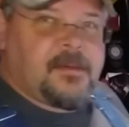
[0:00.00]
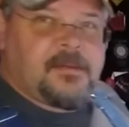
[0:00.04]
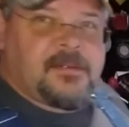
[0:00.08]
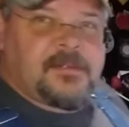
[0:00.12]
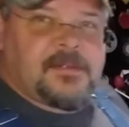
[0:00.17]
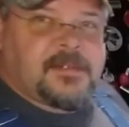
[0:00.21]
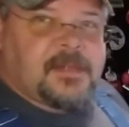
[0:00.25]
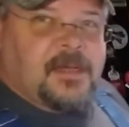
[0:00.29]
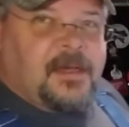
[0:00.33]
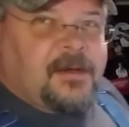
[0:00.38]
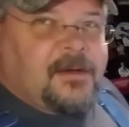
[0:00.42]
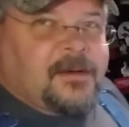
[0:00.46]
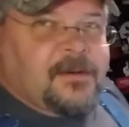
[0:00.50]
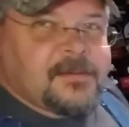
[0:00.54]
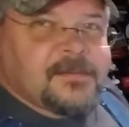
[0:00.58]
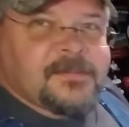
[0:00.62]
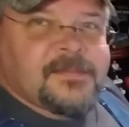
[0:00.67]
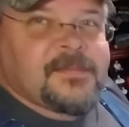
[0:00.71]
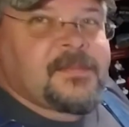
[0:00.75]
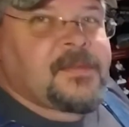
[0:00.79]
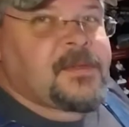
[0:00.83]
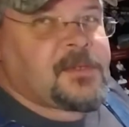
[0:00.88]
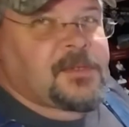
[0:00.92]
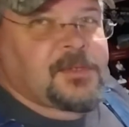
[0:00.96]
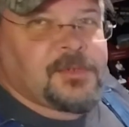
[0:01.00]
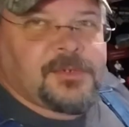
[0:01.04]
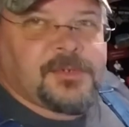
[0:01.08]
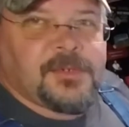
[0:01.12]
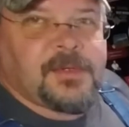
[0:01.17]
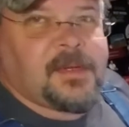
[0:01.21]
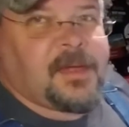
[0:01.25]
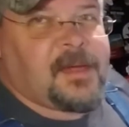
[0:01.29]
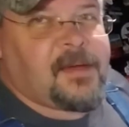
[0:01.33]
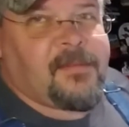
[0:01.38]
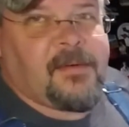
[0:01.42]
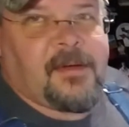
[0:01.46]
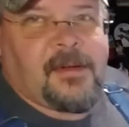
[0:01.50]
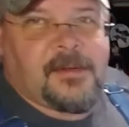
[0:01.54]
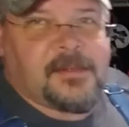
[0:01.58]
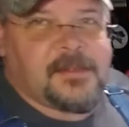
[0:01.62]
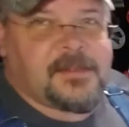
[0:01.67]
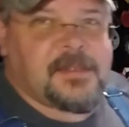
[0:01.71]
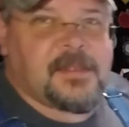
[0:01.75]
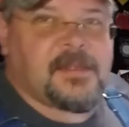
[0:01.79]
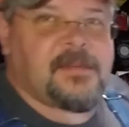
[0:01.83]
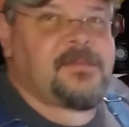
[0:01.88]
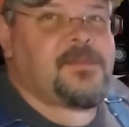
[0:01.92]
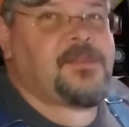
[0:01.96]
salt, you should have all this
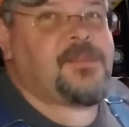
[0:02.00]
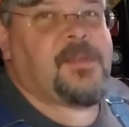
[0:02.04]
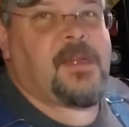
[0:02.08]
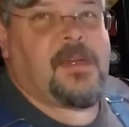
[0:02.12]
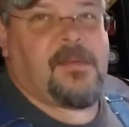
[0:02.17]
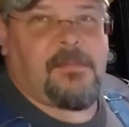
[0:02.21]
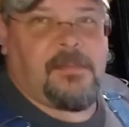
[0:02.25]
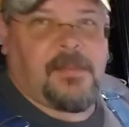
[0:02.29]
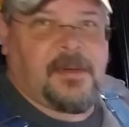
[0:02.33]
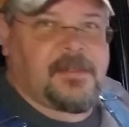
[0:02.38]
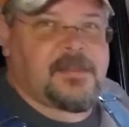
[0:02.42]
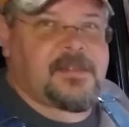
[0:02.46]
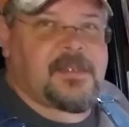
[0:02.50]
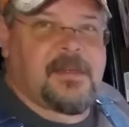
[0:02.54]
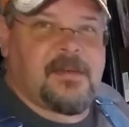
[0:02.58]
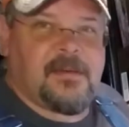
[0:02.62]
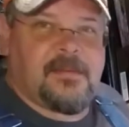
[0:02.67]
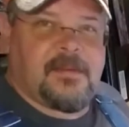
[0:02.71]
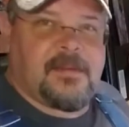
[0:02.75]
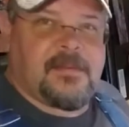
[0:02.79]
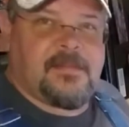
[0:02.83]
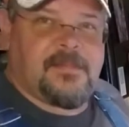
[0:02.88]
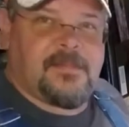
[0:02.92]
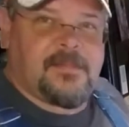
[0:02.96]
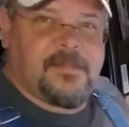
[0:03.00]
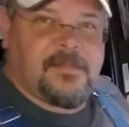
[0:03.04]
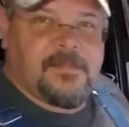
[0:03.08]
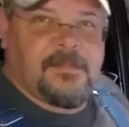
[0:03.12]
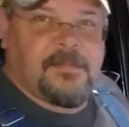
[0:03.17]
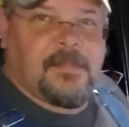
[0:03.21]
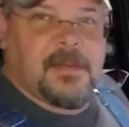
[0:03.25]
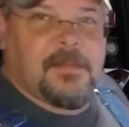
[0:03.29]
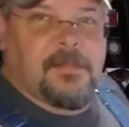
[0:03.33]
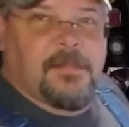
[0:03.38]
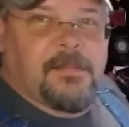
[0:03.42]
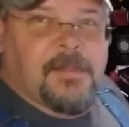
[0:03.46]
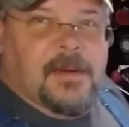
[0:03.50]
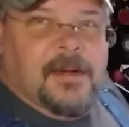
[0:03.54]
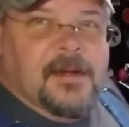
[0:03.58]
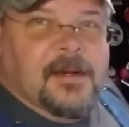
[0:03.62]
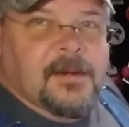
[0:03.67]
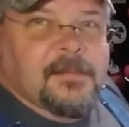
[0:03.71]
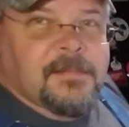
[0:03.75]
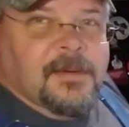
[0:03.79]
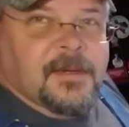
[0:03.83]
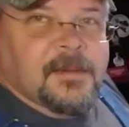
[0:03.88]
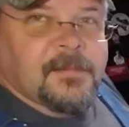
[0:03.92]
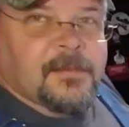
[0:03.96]
stuff. You should have a bunch of it. Be prepared, people.